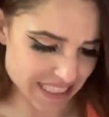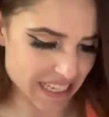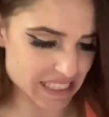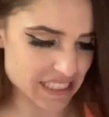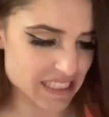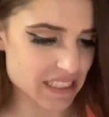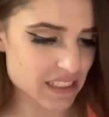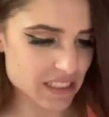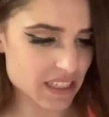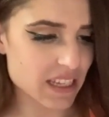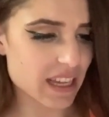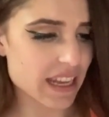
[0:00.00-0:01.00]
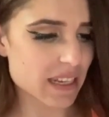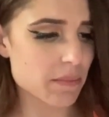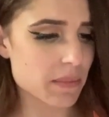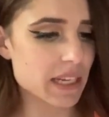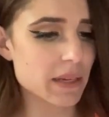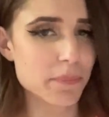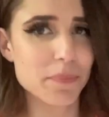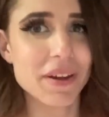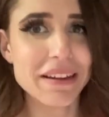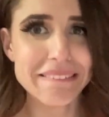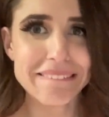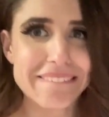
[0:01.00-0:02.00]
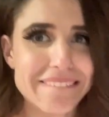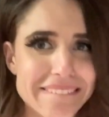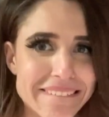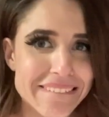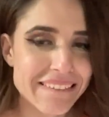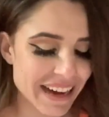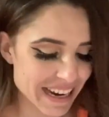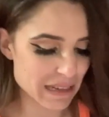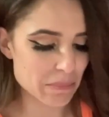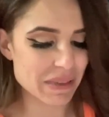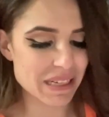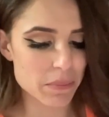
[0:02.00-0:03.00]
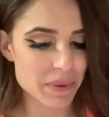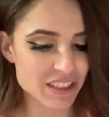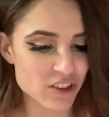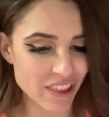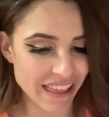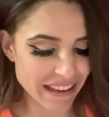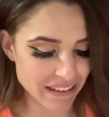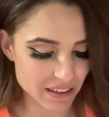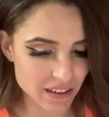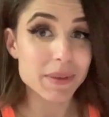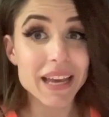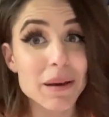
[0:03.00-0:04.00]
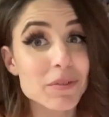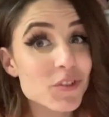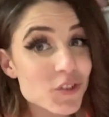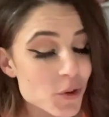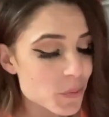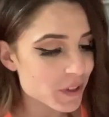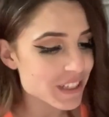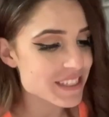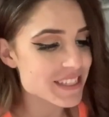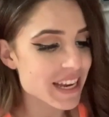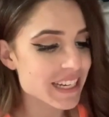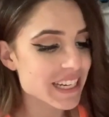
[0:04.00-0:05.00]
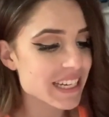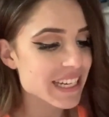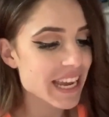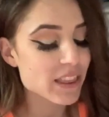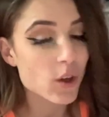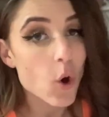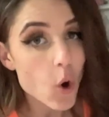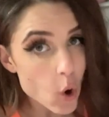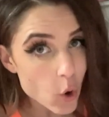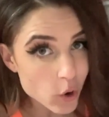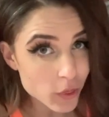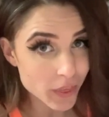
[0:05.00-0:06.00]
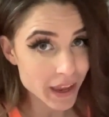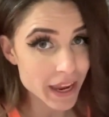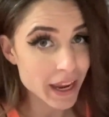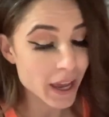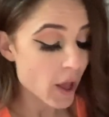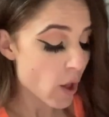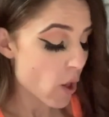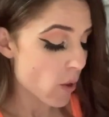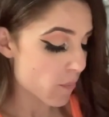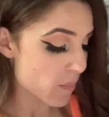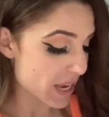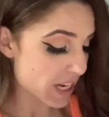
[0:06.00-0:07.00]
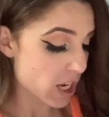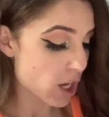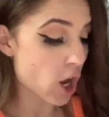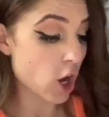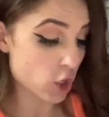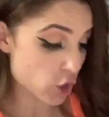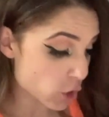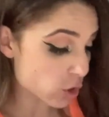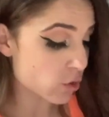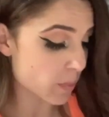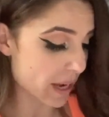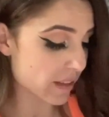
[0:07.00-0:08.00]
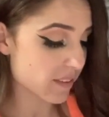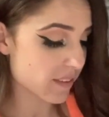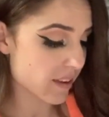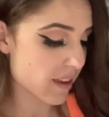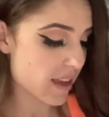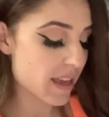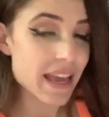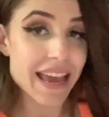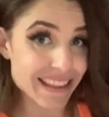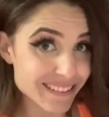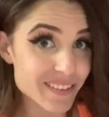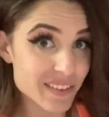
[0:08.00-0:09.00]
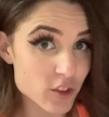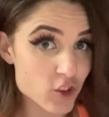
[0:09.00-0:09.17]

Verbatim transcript: Yikes. I didn't mean to pinch that. Yeah, I'm super excited. He ate the whole thing, made a huge mess, hence the